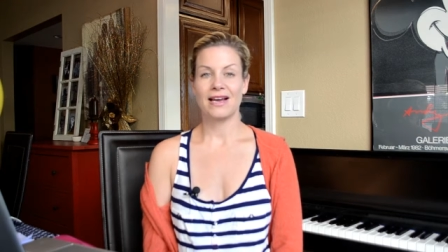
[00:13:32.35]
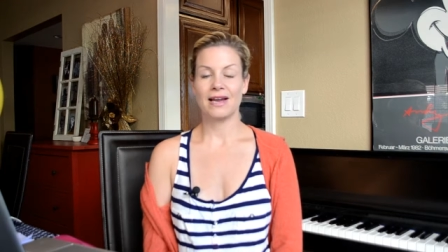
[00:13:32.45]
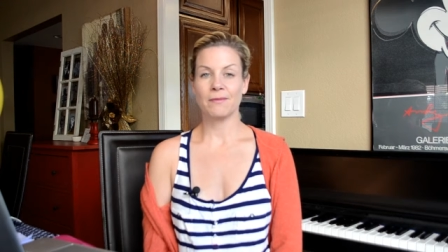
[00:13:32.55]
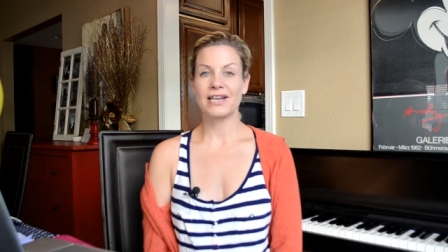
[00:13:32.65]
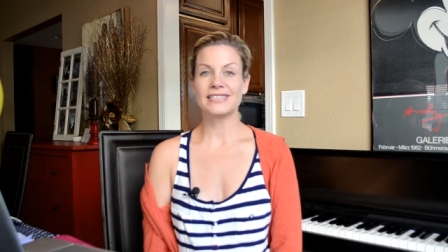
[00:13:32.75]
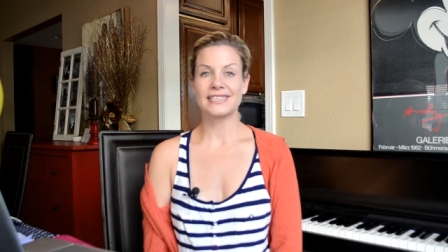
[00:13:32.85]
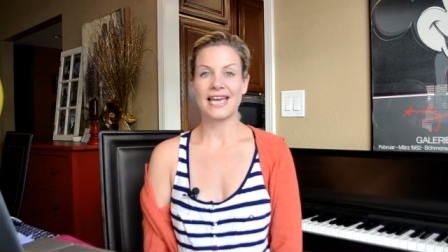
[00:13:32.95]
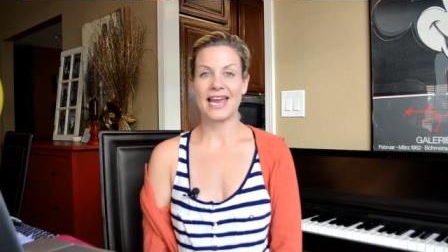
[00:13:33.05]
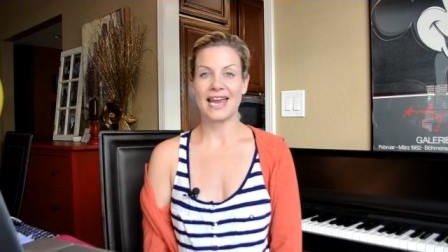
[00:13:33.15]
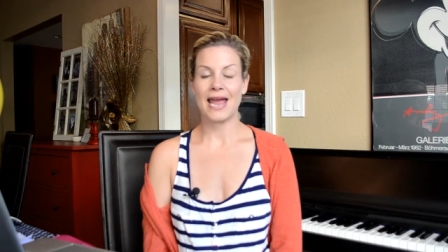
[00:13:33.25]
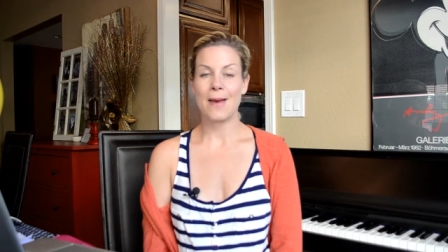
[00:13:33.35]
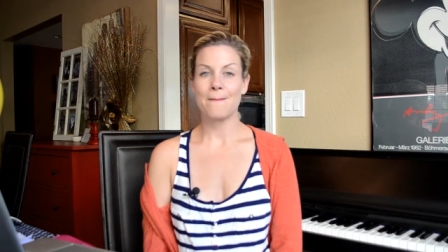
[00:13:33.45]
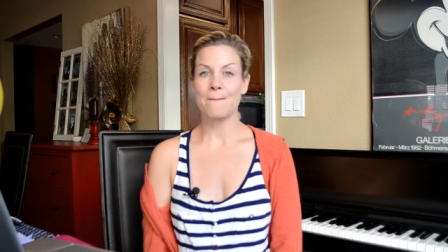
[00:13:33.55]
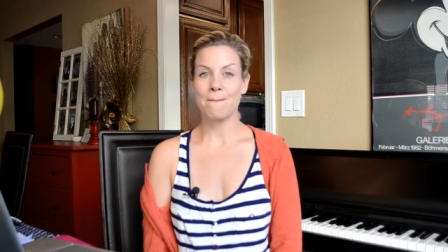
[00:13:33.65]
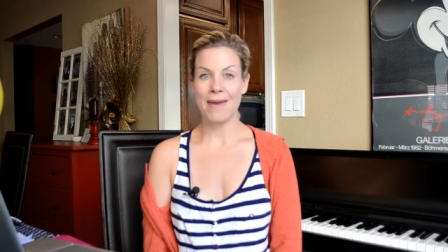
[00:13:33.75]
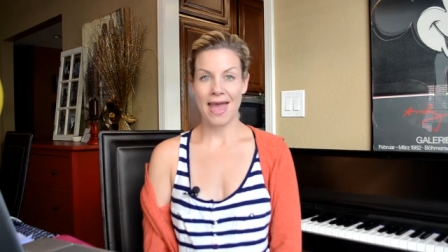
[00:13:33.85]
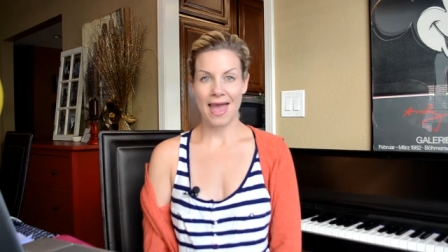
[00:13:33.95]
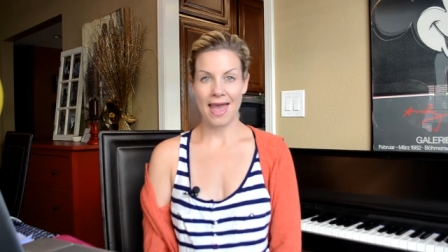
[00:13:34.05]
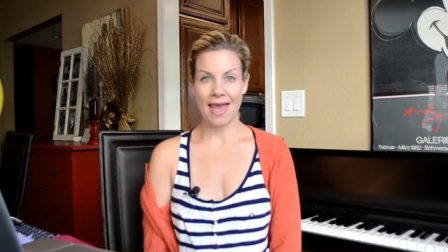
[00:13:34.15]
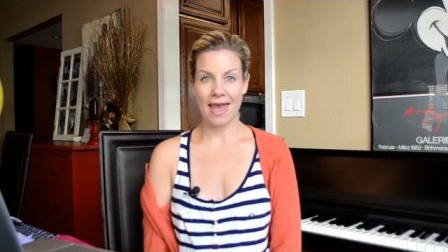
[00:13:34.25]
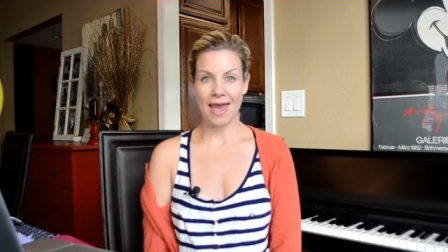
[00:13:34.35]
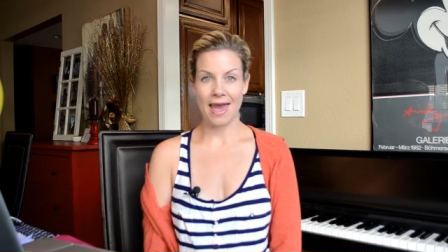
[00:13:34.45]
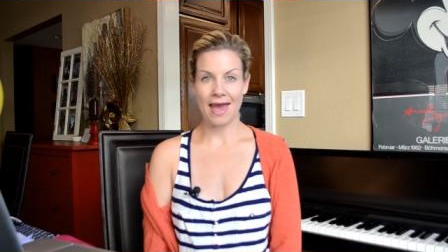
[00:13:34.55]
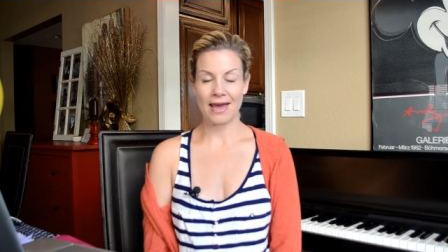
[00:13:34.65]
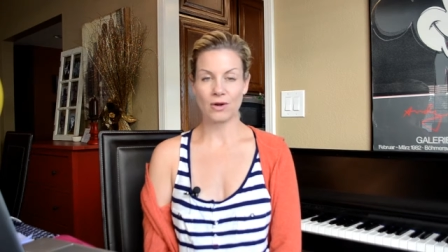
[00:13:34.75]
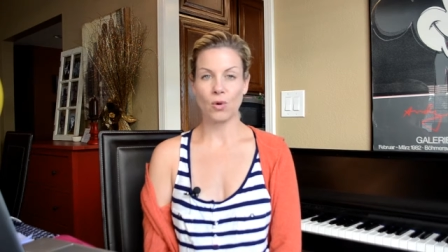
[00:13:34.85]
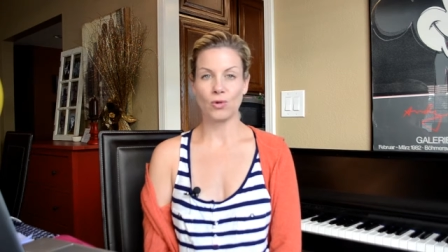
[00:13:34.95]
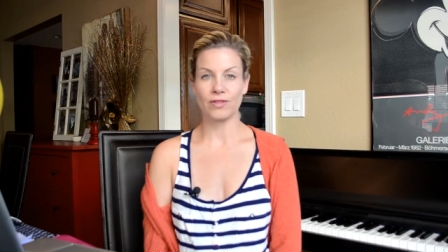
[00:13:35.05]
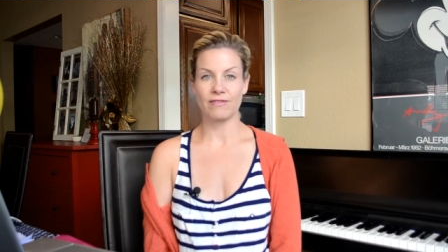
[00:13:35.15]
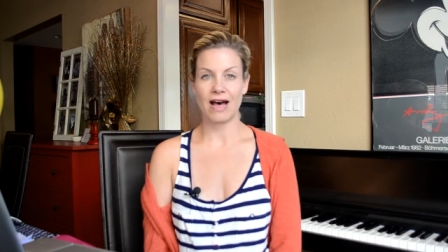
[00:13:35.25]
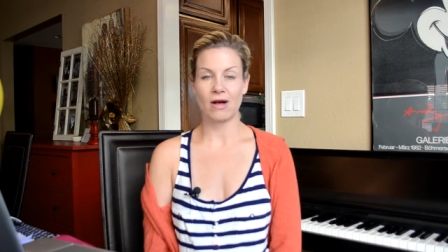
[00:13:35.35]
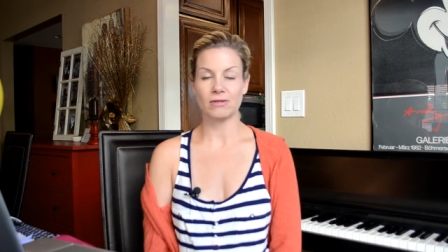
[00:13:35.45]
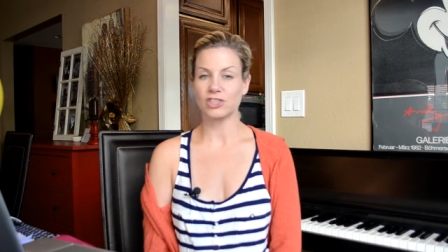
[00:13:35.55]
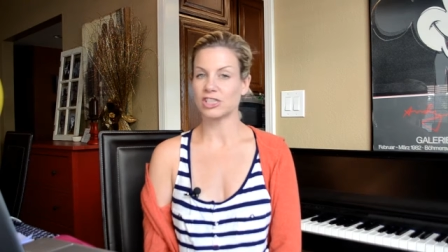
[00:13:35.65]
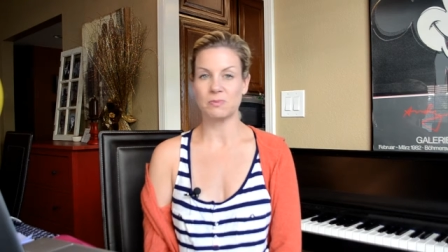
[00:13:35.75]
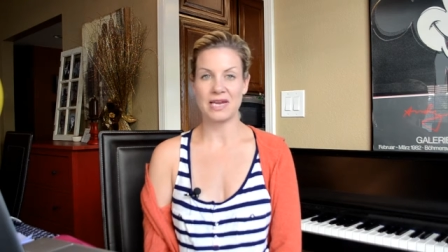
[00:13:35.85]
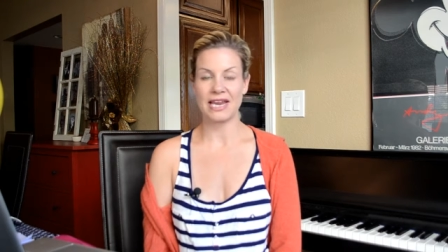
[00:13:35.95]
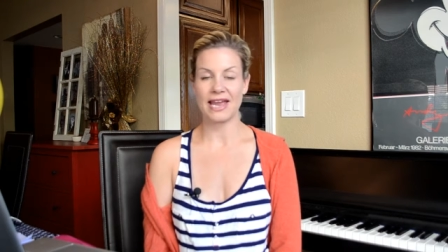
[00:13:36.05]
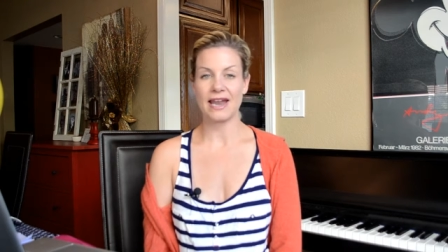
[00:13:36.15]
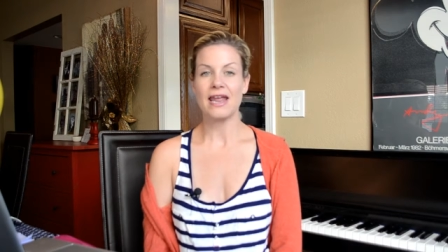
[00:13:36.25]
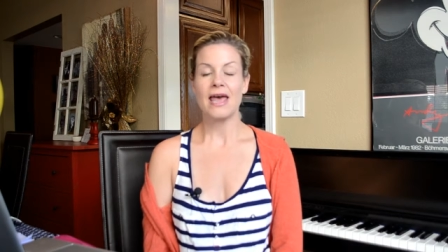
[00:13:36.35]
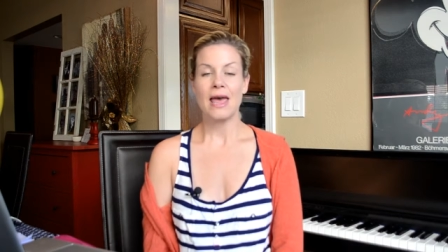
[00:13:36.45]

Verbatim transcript: I'm going to say may and hold the vowel, just speaking it.